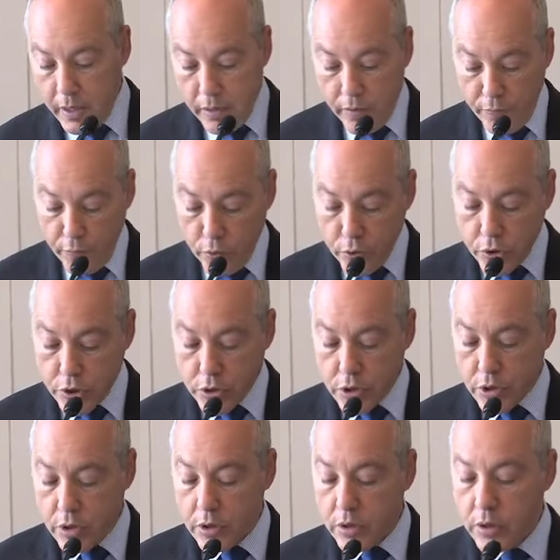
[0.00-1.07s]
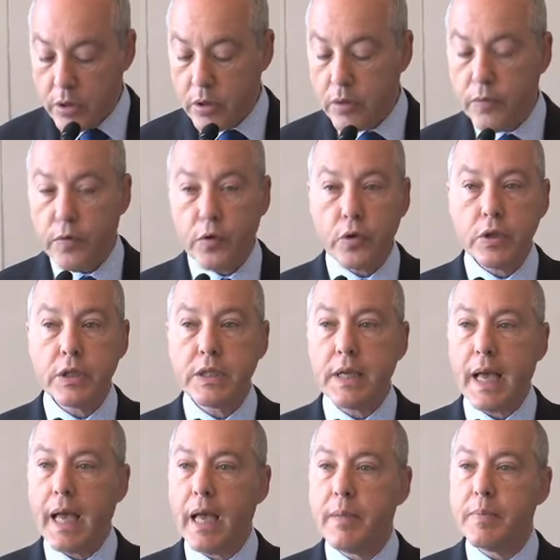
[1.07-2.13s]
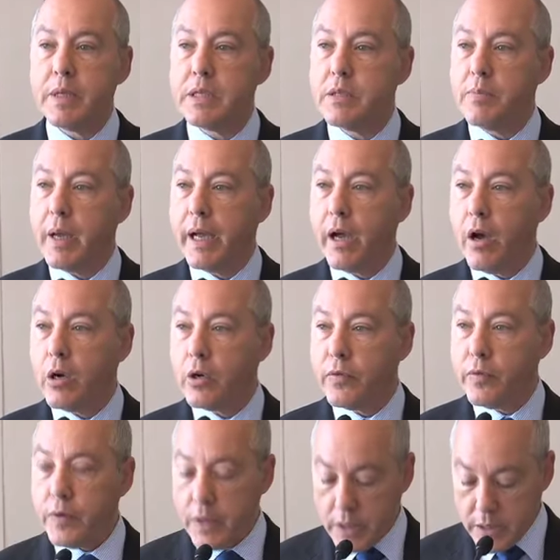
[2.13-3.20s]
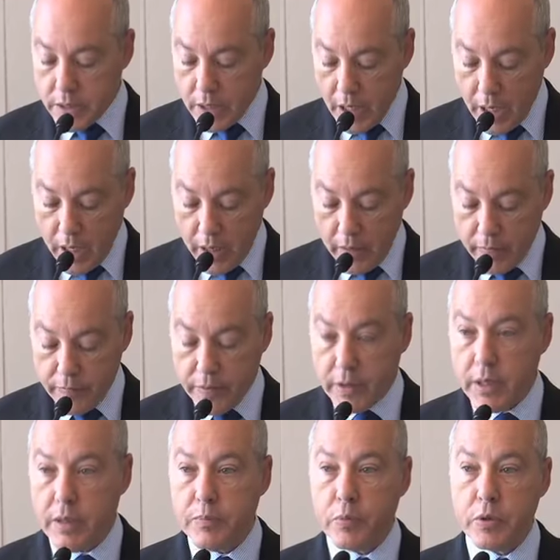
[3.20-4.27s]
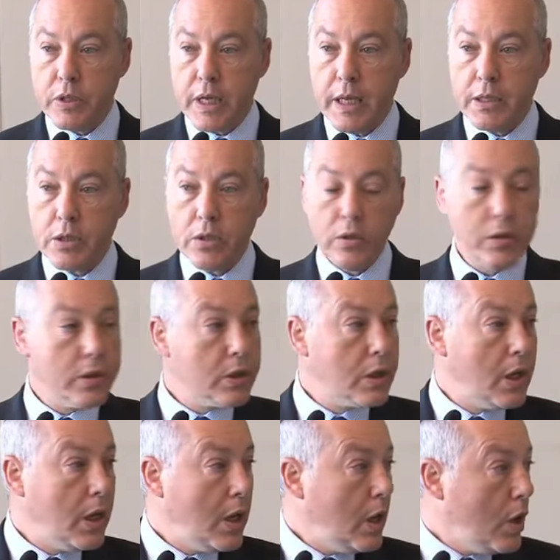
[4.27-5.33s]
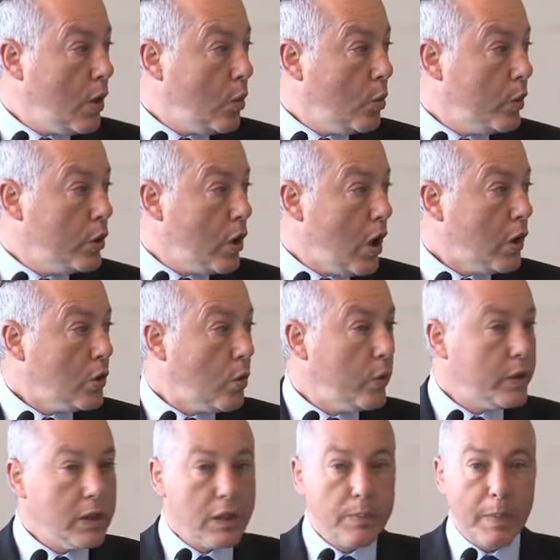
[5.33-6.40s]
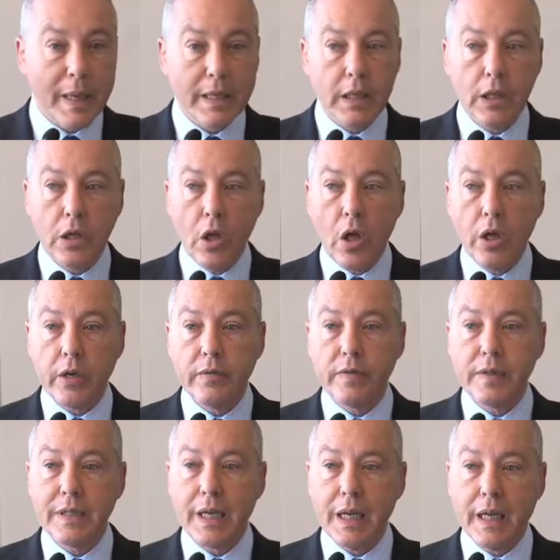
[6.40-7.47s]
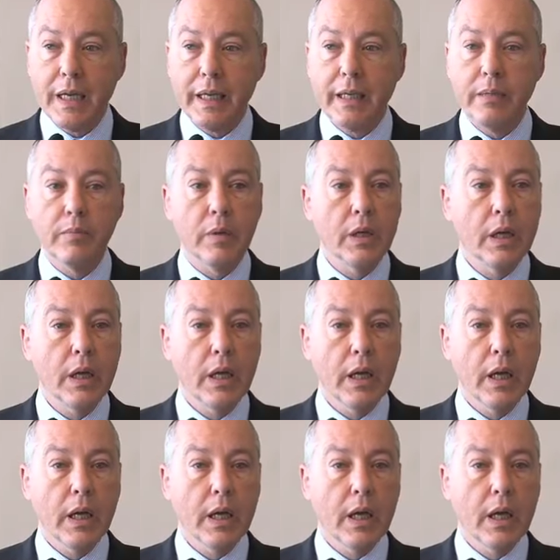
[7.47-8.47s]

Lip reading: The first tab is the biographies of the presenters. We're not going to spend a lot of time